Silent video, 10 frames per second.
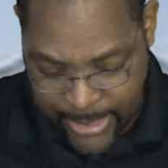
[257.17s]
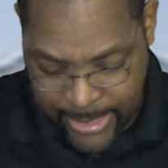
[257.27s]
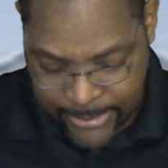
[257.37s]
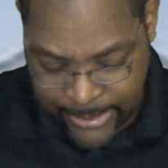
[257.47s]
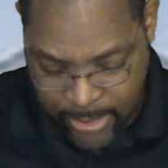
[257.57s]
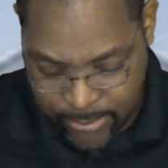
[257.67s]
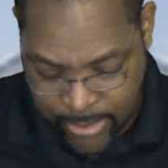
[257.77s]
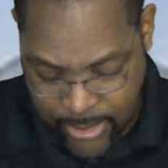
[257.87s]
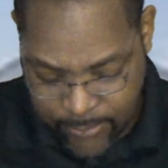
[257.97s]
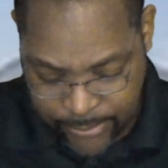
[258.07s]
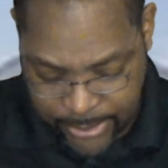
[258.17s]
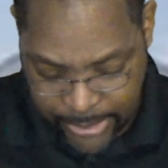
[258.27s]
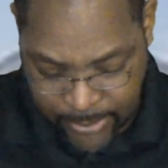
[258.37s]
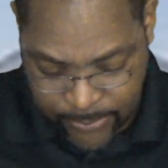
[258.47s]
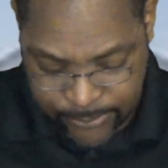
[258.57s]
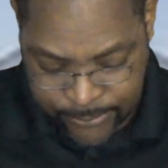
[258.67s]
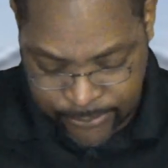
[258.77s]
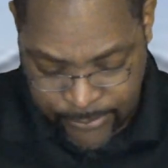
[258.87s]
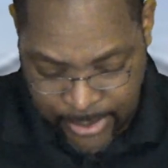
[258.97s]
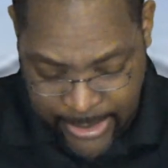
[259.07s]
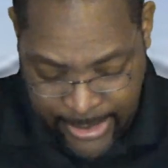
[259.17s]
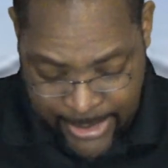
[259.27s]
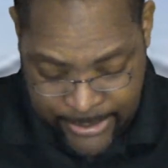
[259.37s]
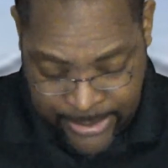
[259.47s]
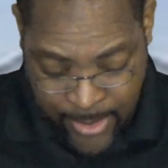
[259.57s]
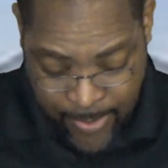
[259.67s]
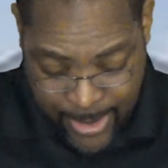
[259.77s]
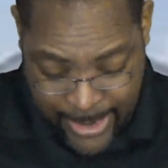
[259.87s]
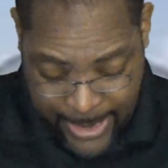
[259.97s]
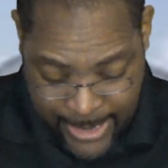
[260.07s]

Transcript: and thou covered him, and thou